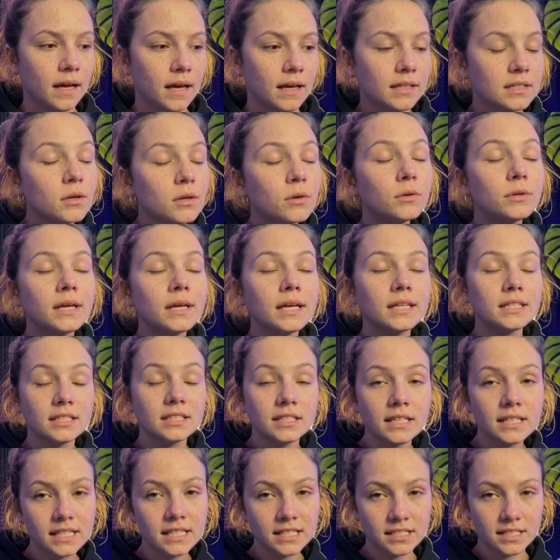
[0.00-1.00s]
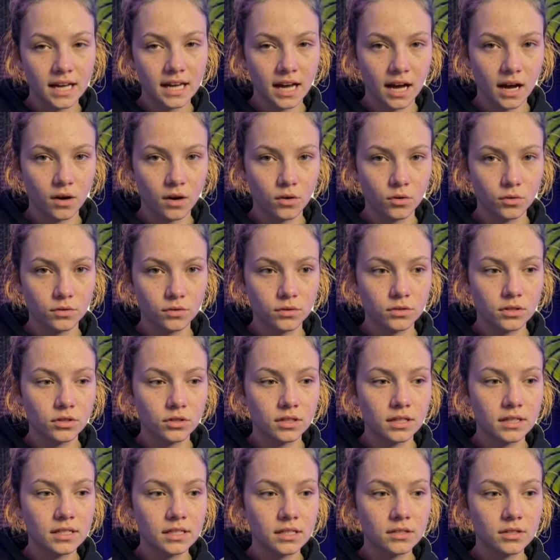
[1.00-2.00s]
So this is how you
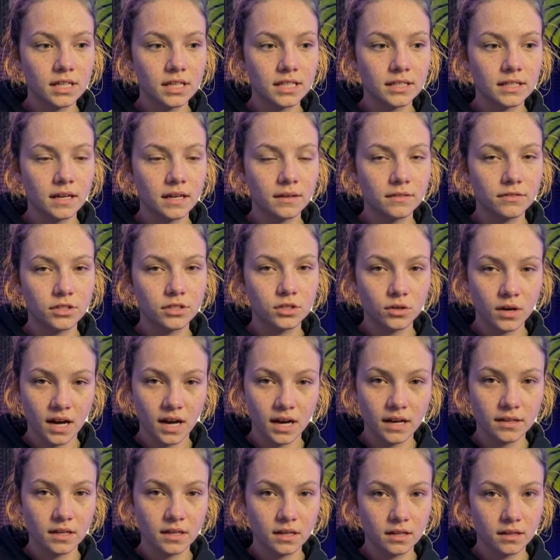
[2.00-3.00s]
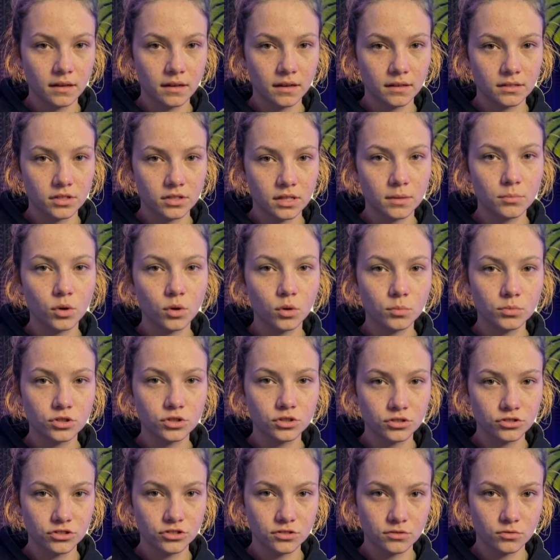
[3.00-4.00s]
can create a few other drip
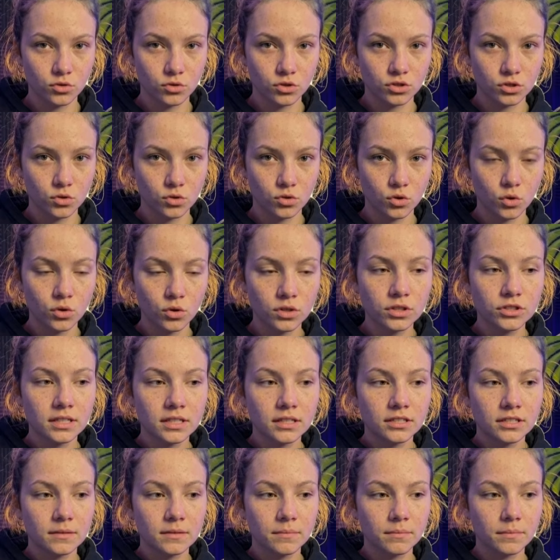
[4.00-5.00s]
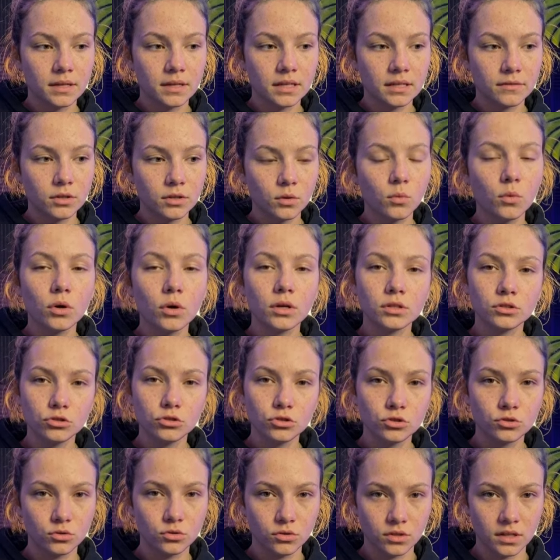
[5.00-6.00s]
options for your courses if you want
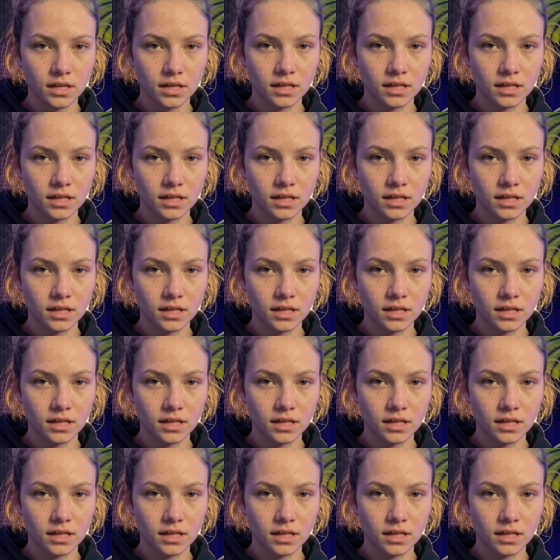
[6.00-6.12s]
to